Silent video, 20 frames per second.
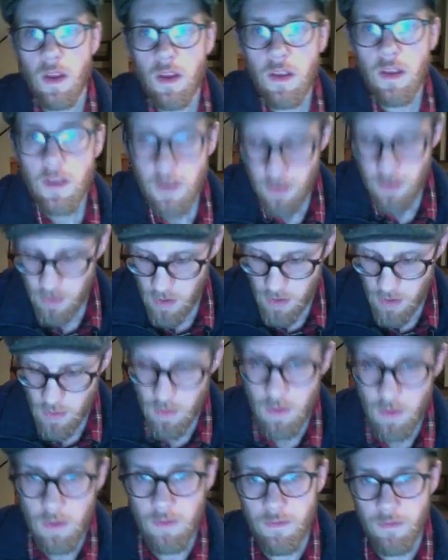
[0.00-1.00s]

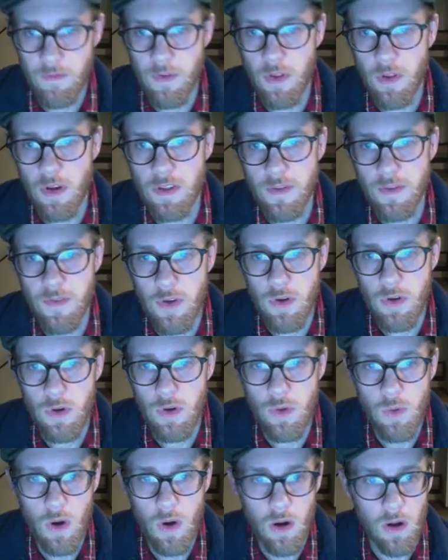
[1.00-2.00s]
So for those of you
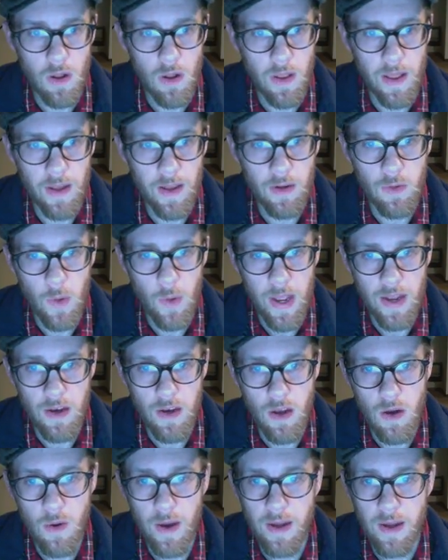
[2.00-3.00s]
who are all like, wait,
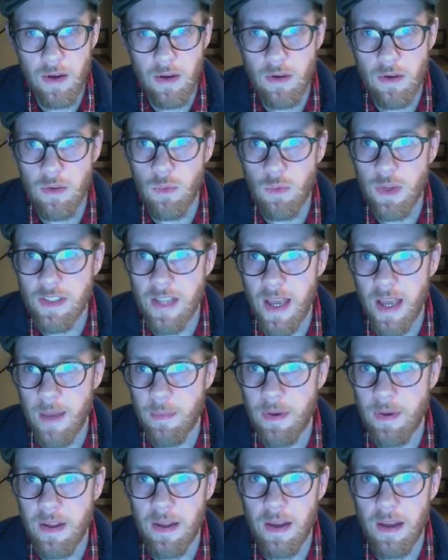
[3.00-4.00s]
no, I don't, what's
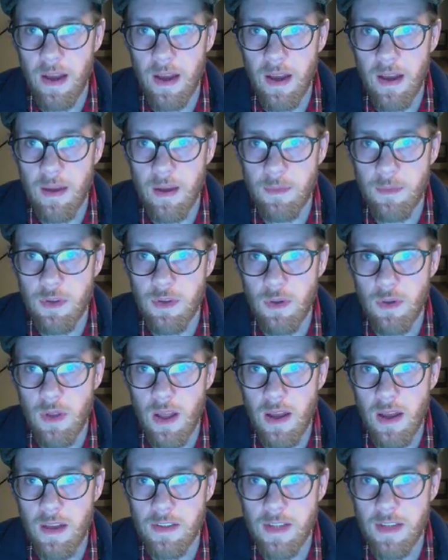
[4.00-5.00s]
happening? I'm so
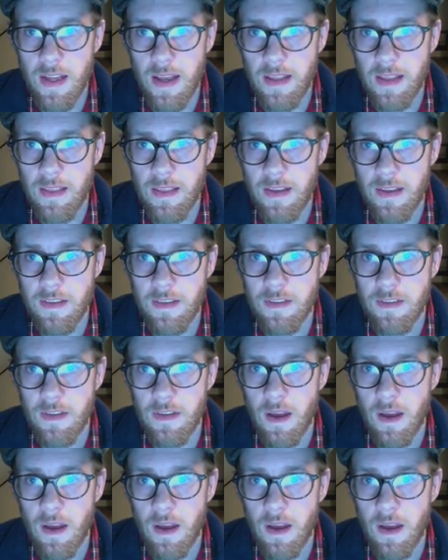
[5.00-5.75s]
lost, I hate this.